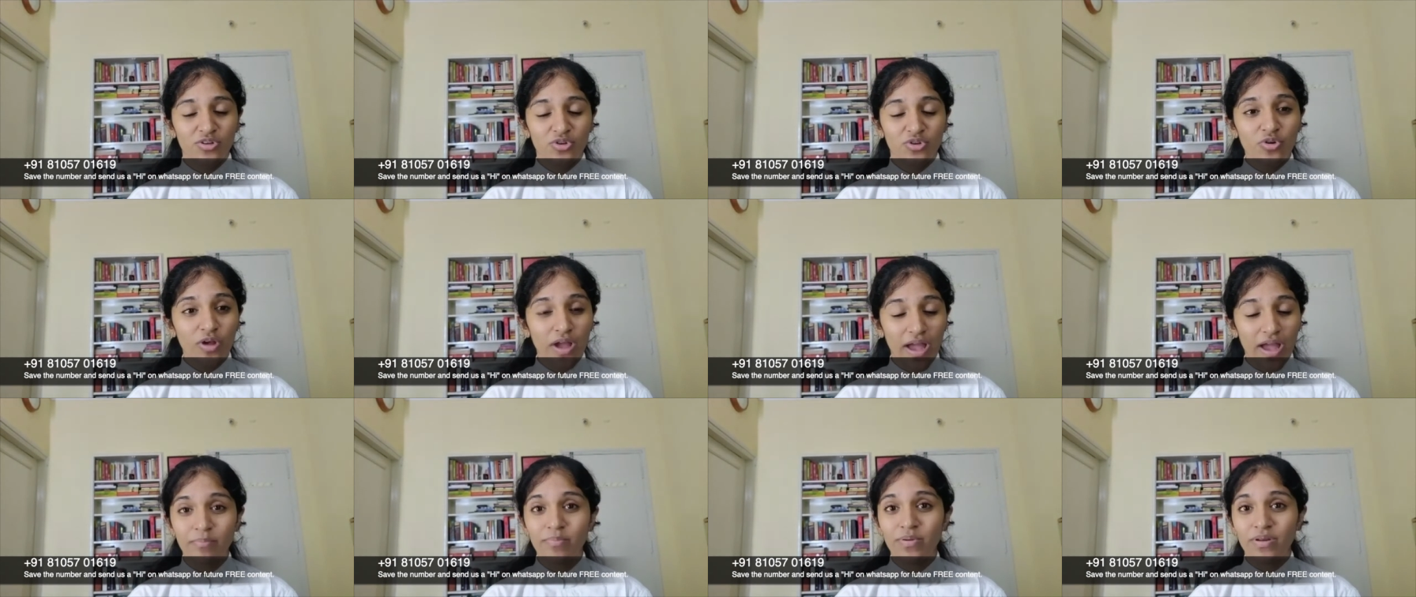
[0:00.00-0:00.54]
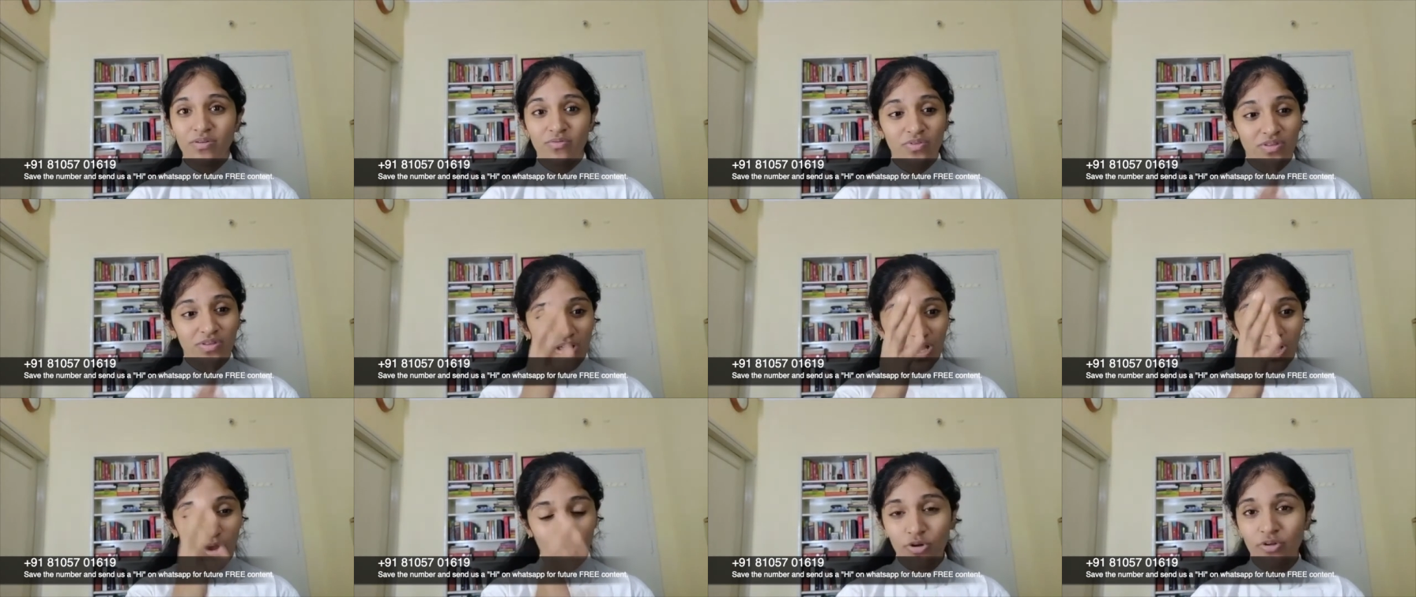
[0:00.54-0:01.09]
happened with
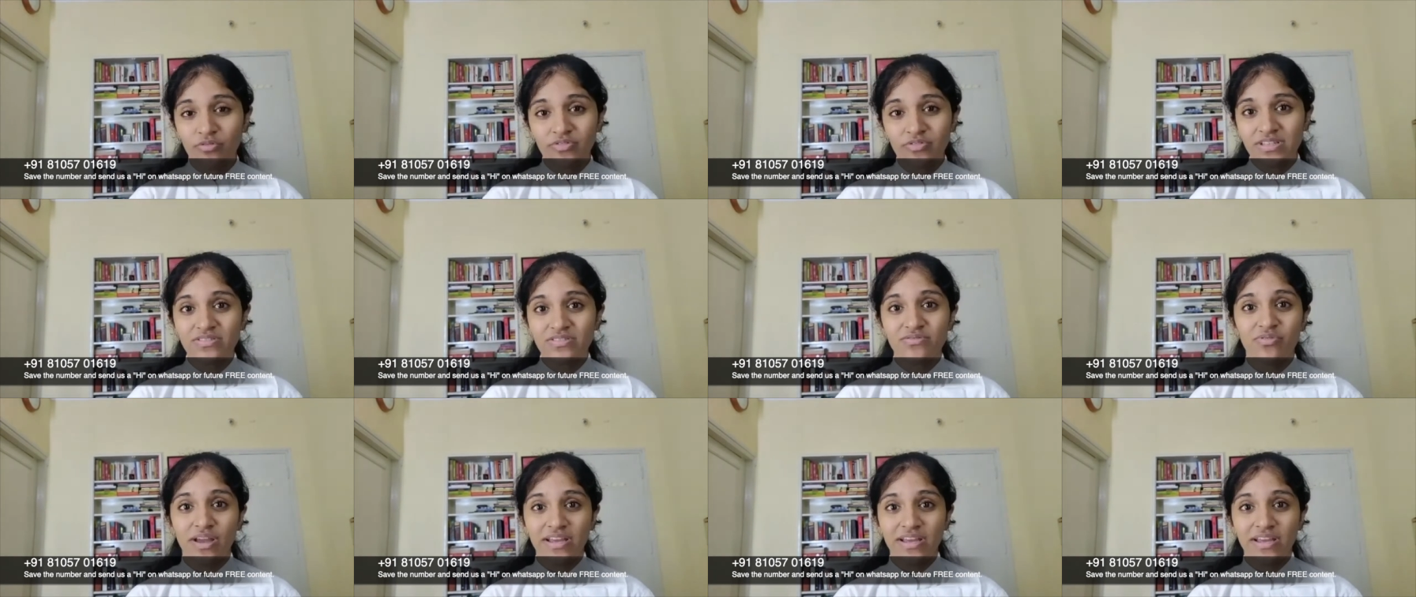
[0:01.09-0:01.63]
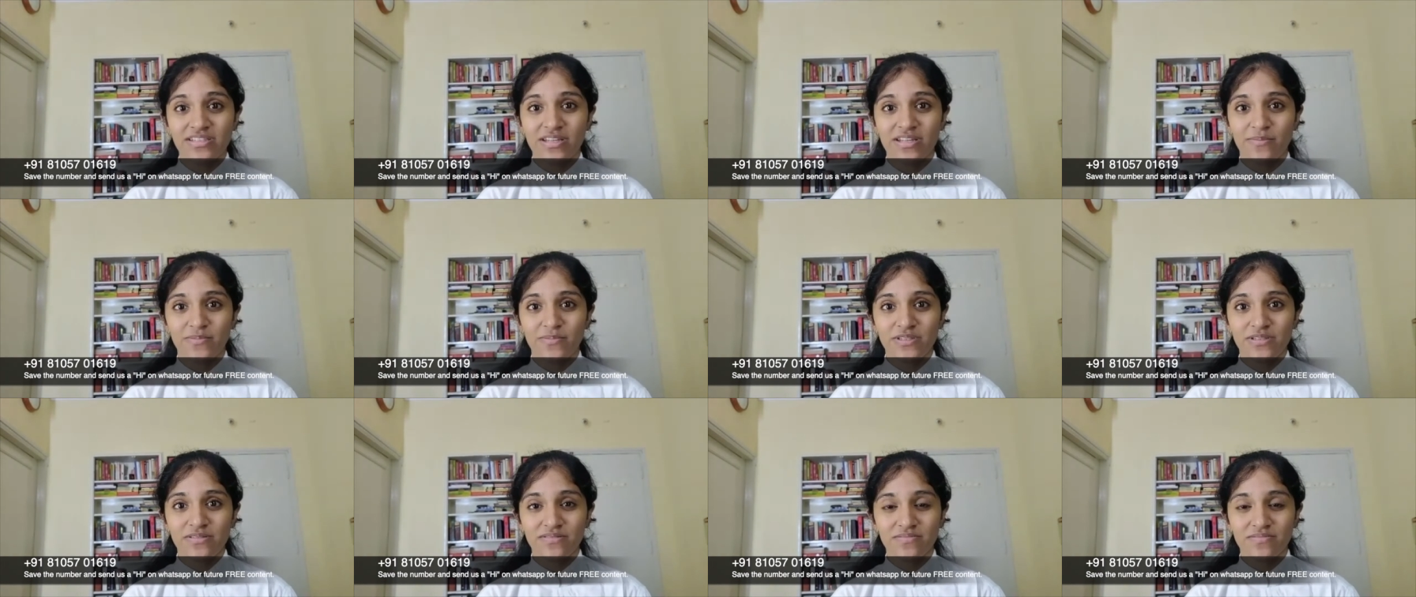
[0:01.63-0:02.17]
out of these 5
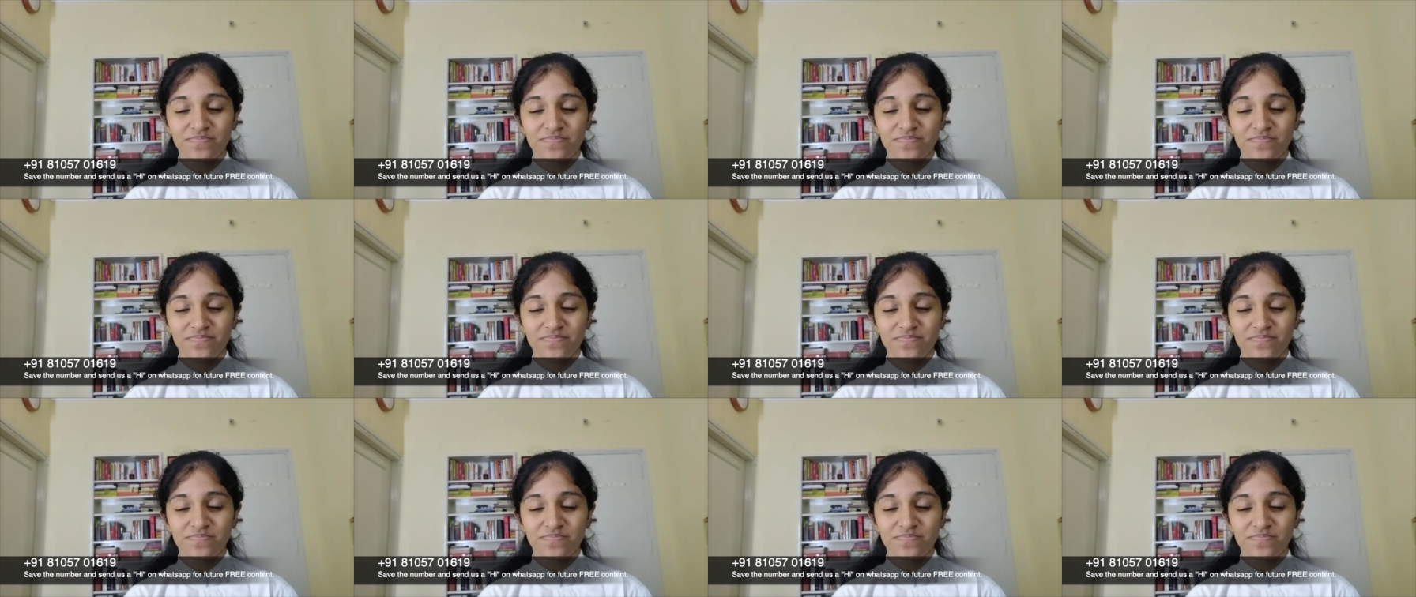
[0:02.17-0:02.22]
steps.